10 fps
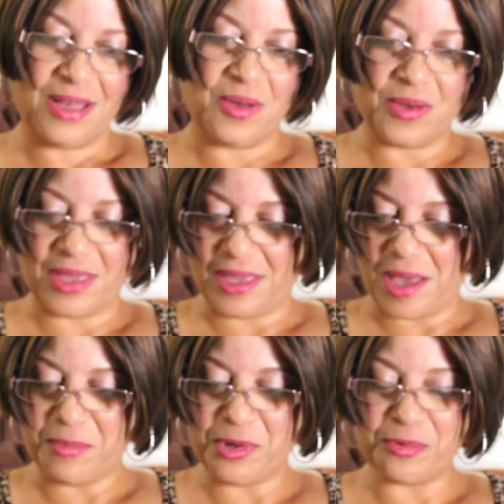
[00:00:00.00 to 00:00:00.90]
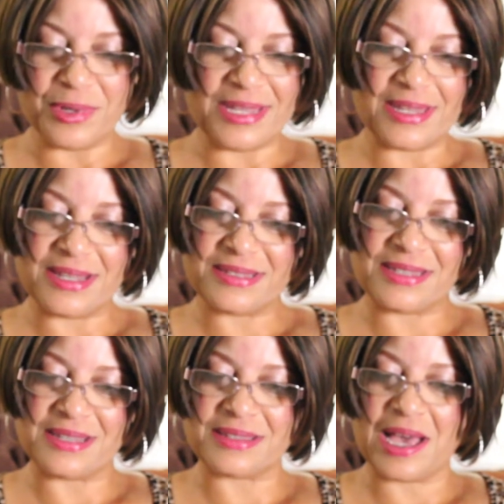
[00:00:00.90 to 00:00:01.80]
Okay, I'm going to read it. It
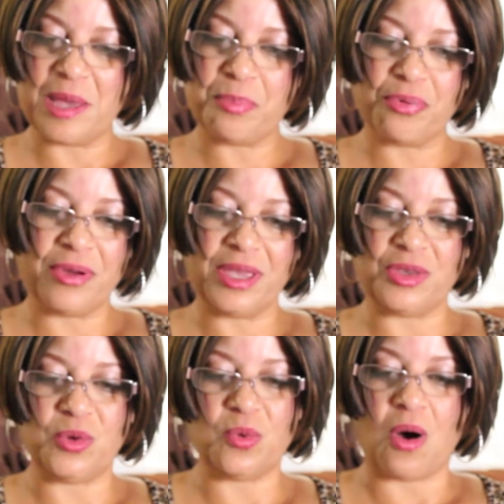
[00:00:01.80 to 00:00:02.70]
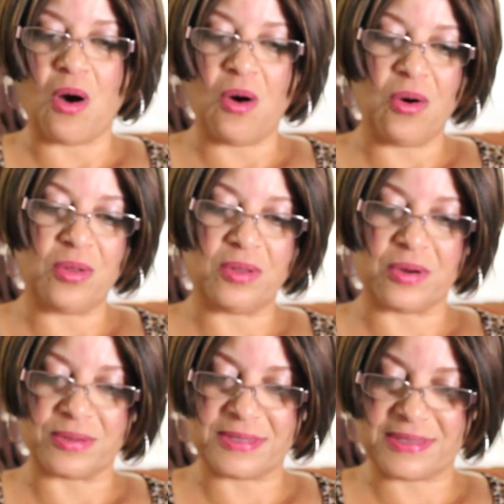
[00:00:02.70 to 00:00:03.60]
says, I pray you all
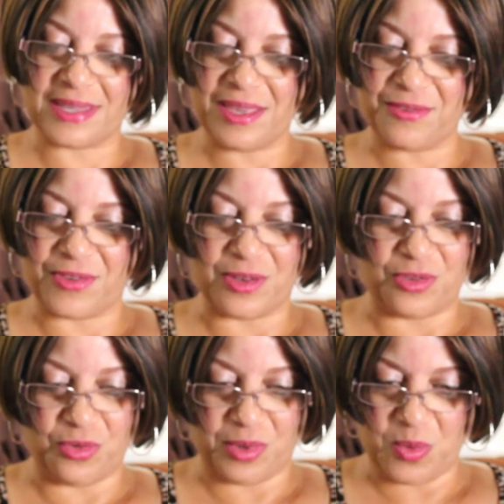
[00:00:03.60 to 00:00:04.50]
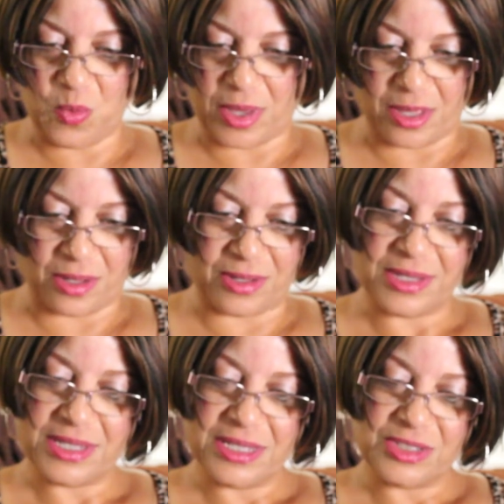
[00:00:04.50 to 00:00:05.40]
are safe and doing well.
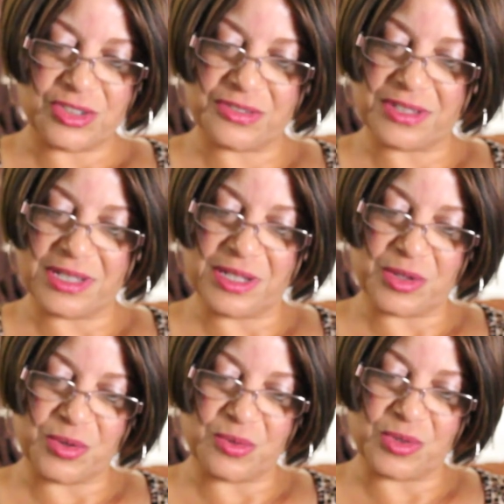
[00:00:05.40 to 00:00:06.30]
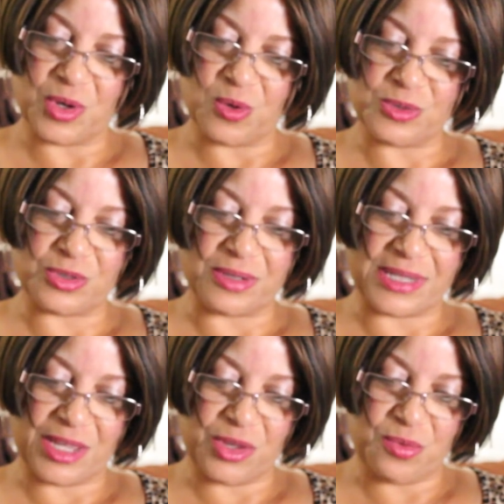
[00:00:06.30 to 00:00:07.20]
Just a little note to
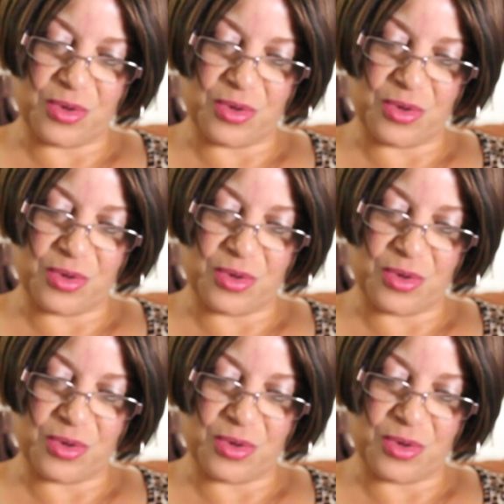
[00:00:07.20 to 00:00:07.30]
let you